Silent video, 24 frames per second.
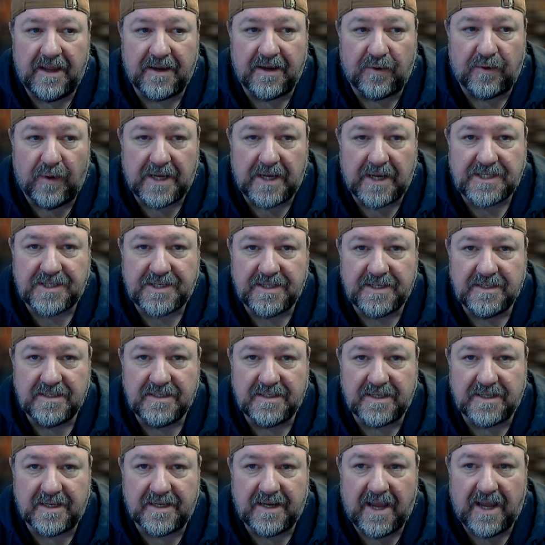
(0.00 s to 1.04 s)
questions,
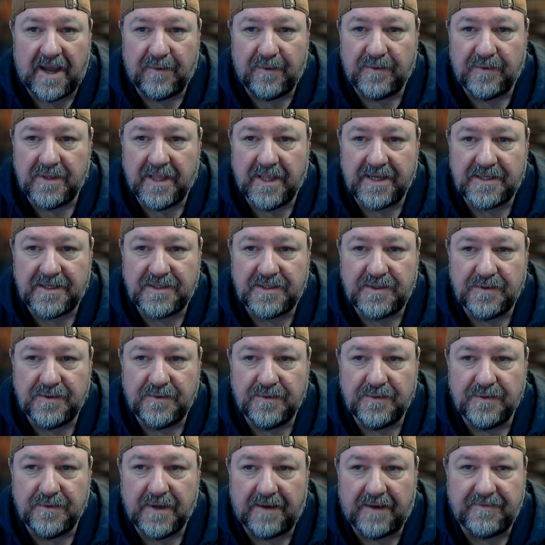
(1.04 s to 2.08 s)
and I would like
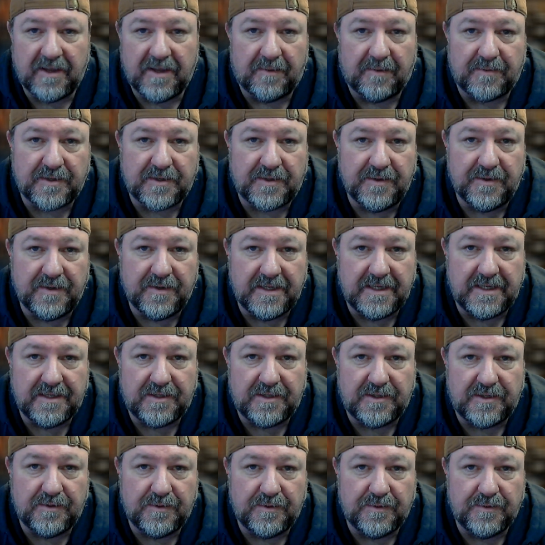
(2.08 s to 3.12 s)
to have the opportunity
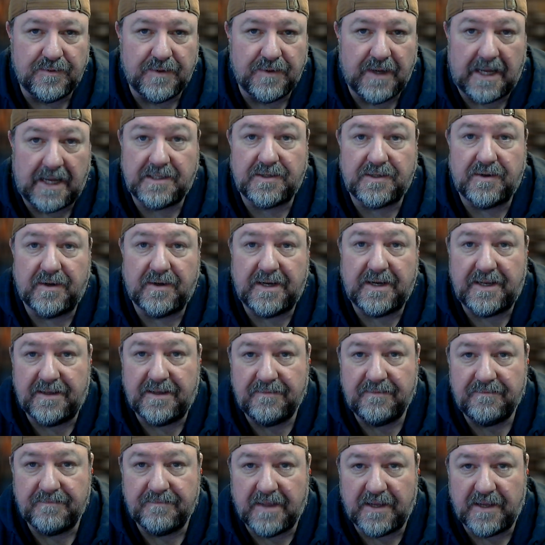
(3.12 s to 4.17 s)
to answer any
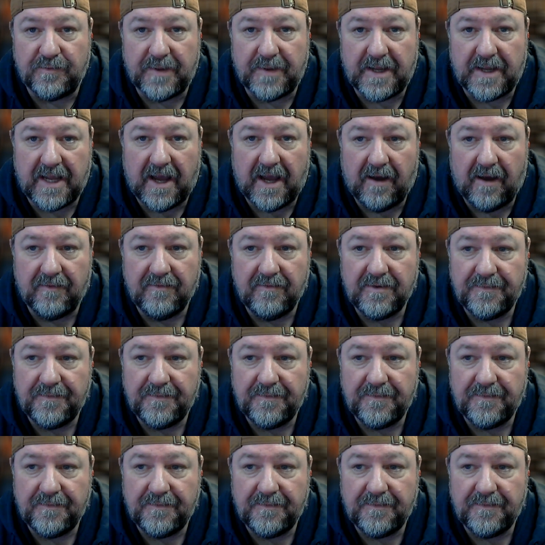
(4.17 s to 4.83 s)
that you may have.